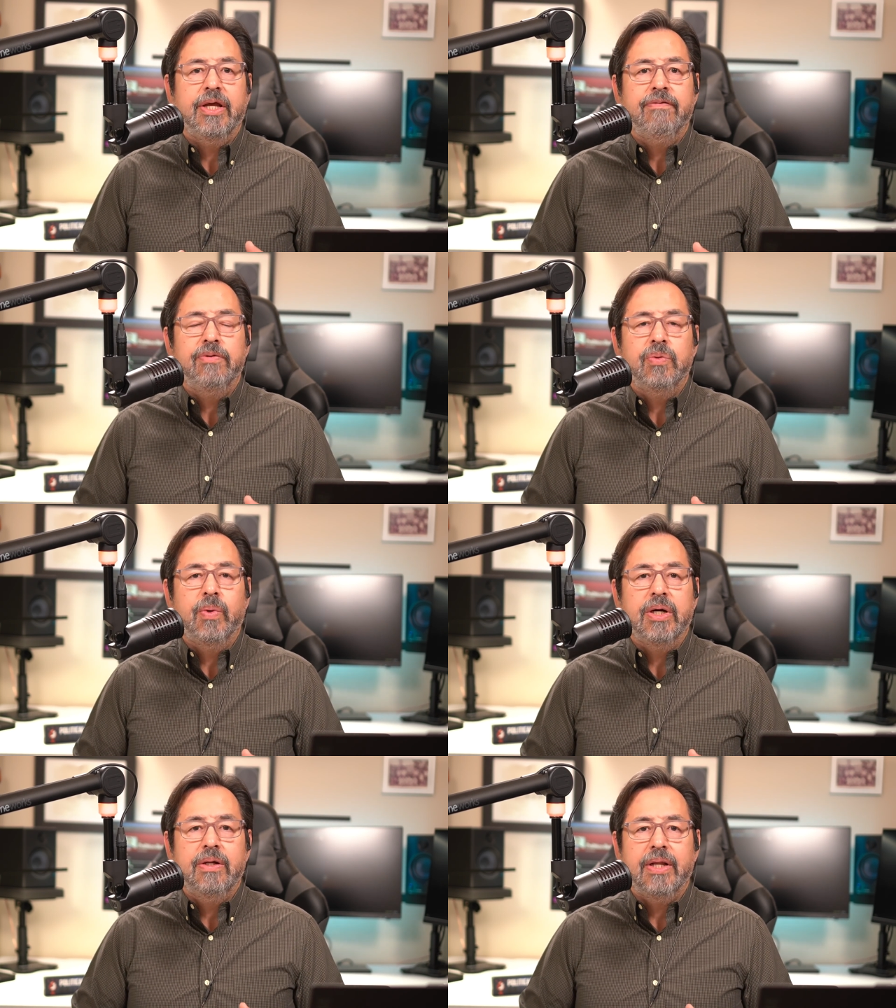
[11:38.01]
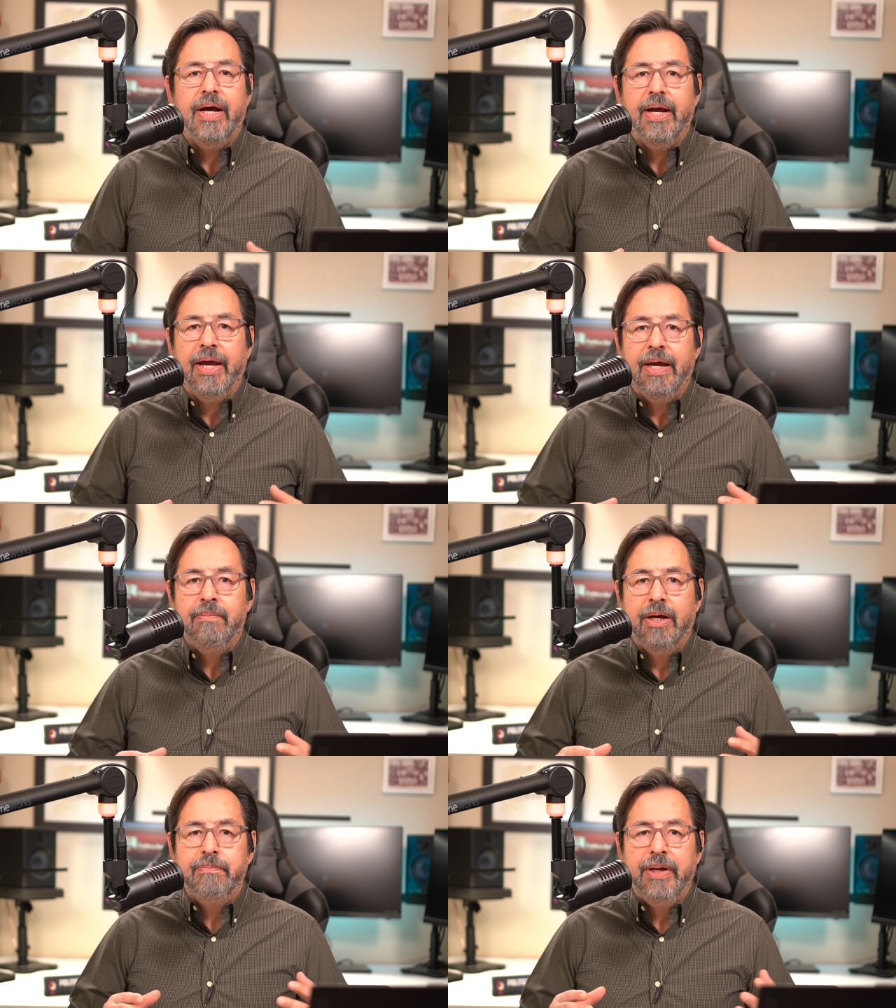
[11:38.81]
if you will, I
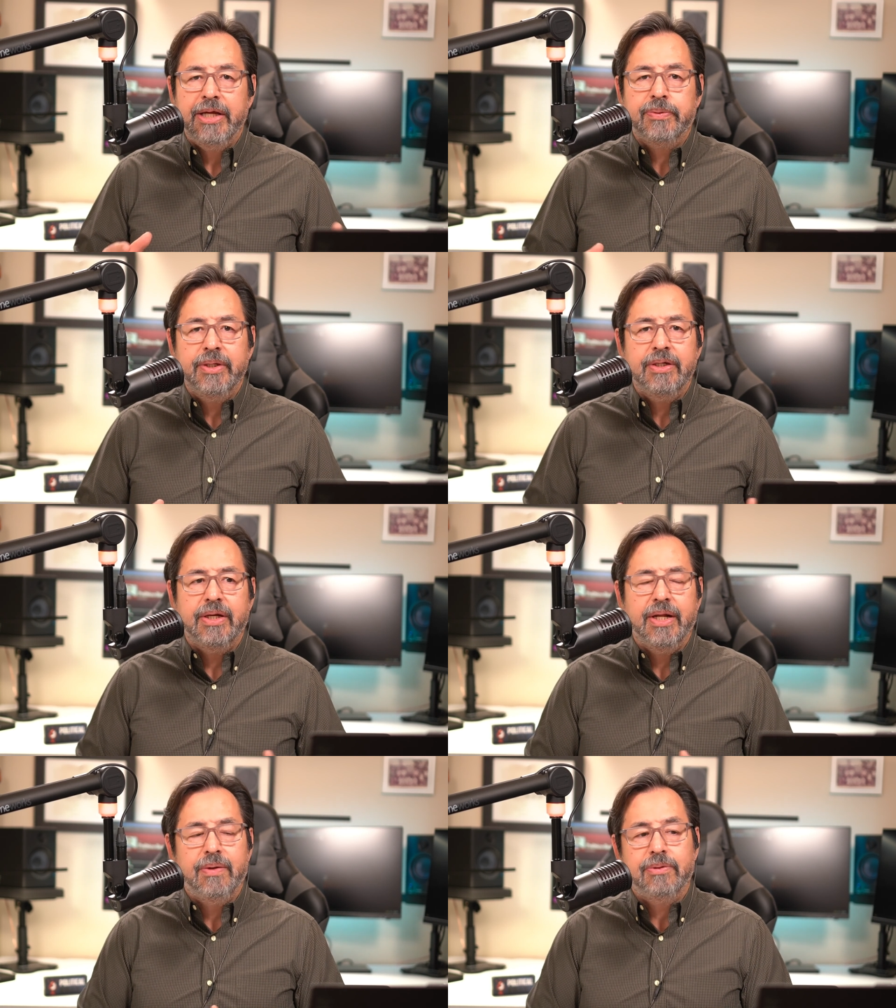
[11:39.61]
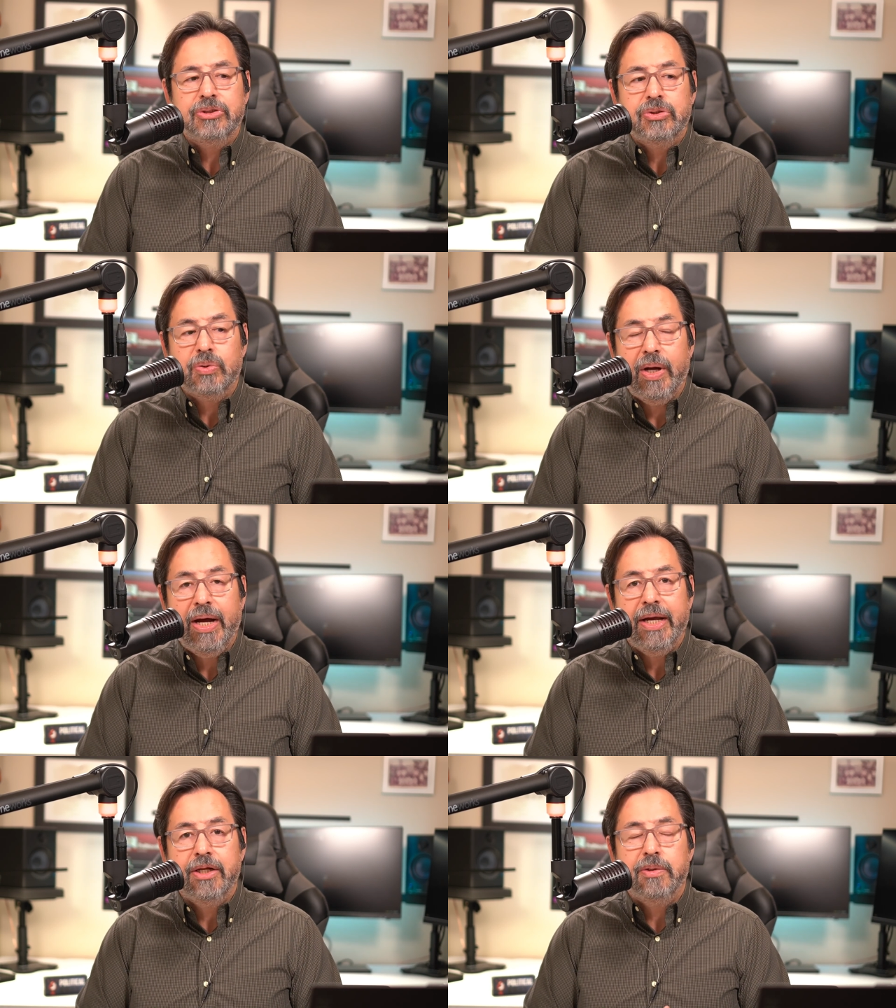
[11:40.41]
am on Patreon, and I will
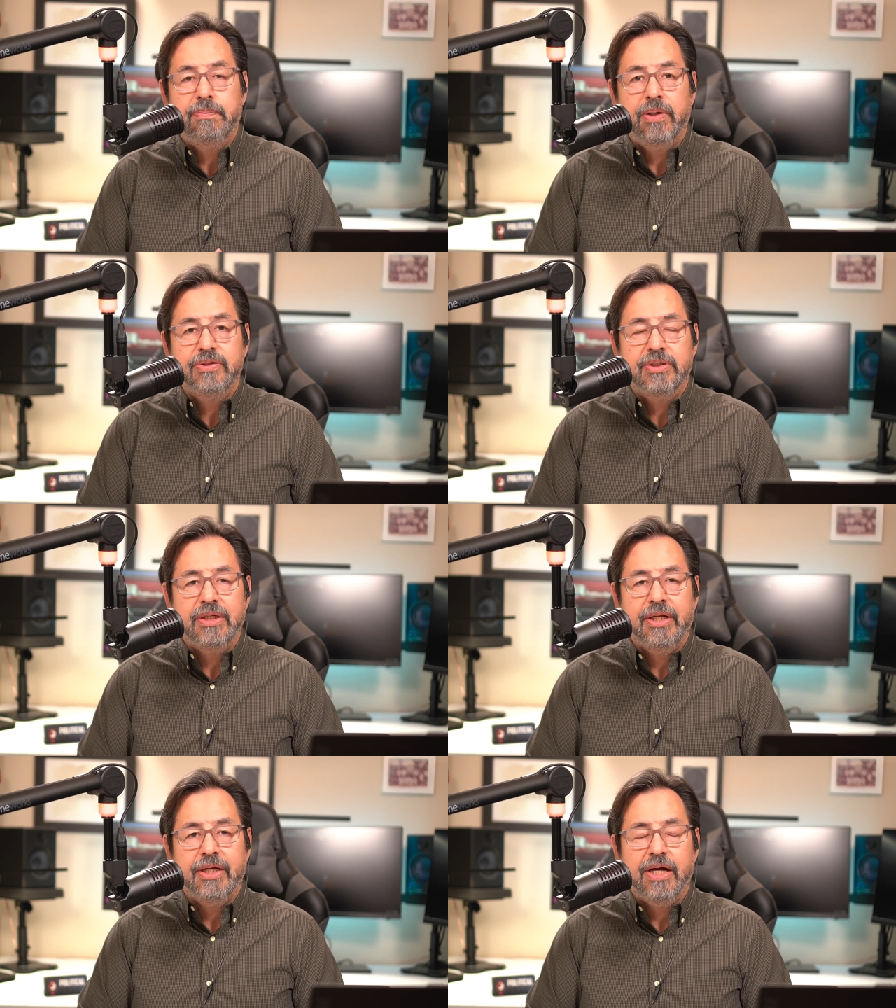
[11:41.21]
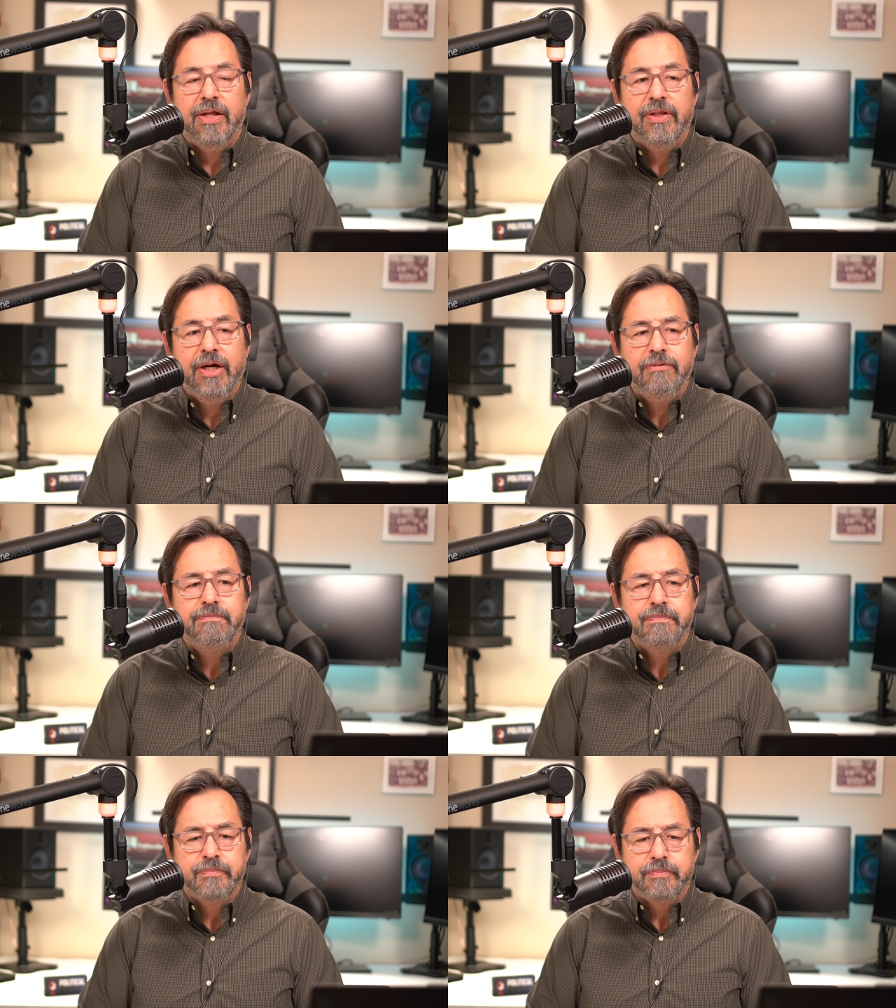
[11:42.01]
try to post the link on there.